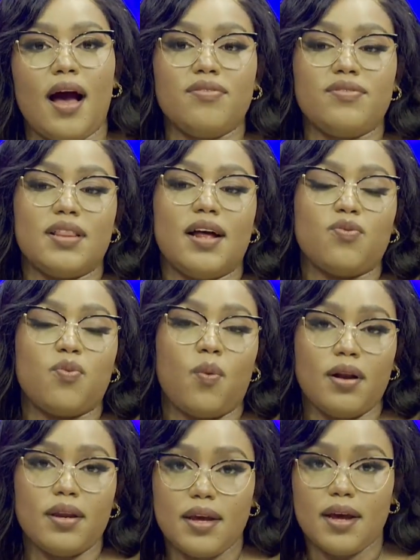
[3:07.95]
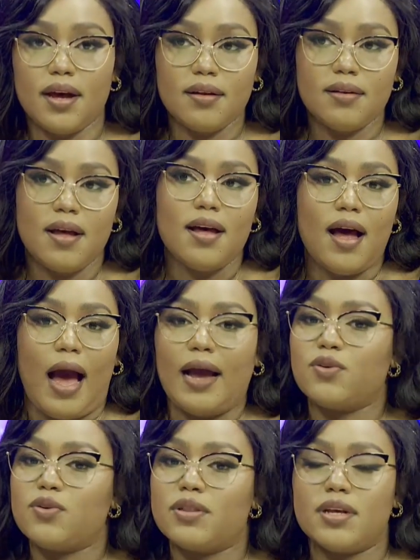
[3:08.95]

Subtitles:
After that 1 year, I don't